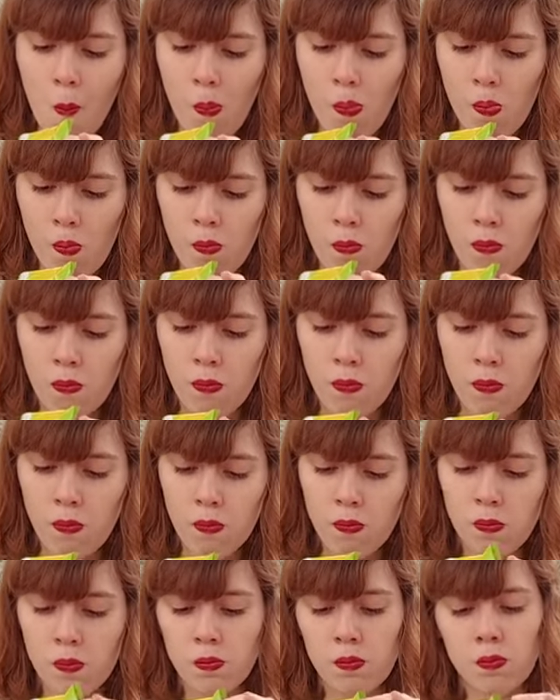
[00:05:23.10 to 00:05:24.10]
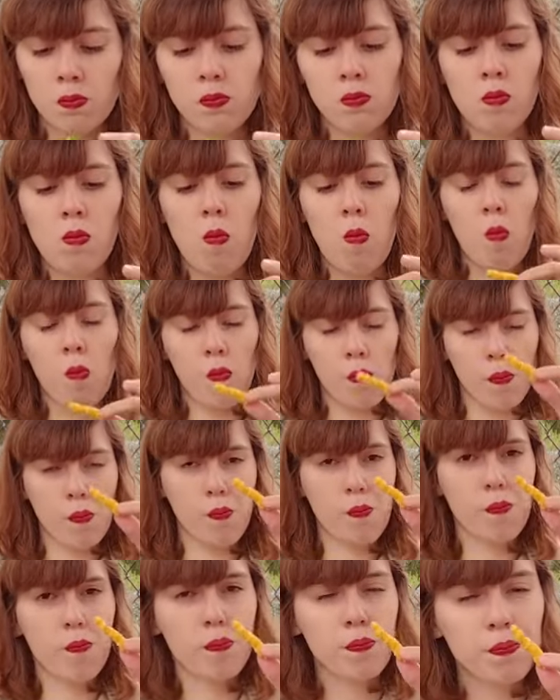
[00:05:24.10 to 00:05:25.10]

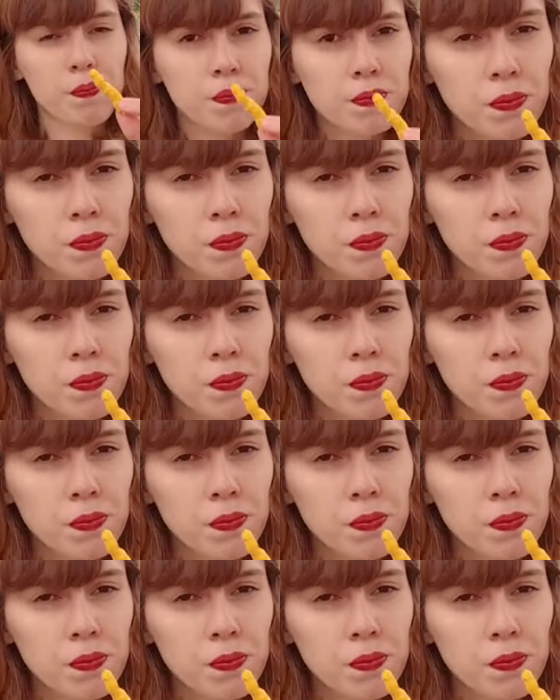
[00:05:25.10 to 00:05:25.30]
(silence)